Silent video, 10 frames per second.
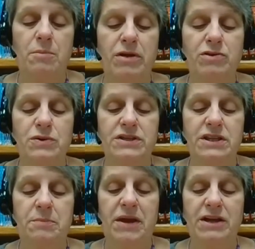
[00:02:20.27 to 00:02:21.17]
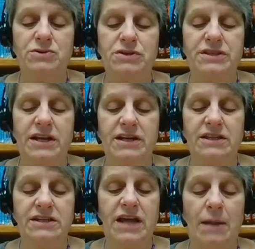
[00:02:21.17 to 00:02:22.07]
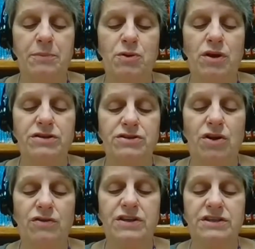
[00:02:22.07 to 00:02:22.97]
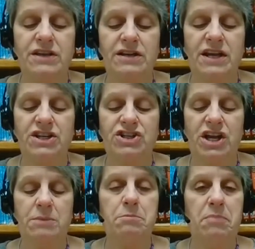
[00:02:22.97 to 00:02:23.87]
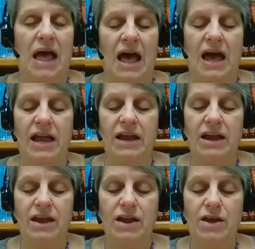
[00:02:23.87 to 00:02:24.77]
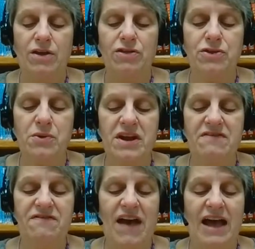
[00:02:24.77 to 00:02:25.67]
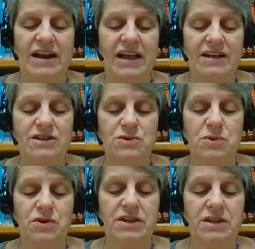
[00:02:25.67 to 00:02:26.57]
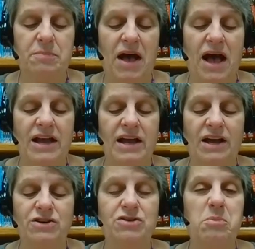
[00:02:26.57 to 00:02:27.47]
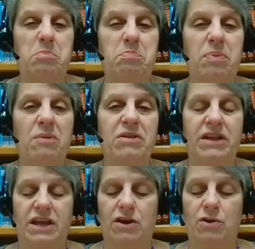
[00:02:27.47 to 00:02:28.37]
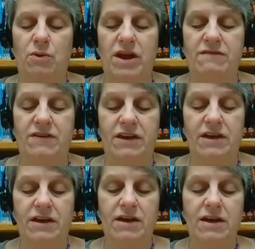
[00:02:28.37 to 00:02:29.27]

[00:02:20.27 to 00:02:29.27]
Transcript: Mother was in the pantry setting the top crust on the Sunday chicken pie. Three fat hens were in the pie under the bubbling gravy.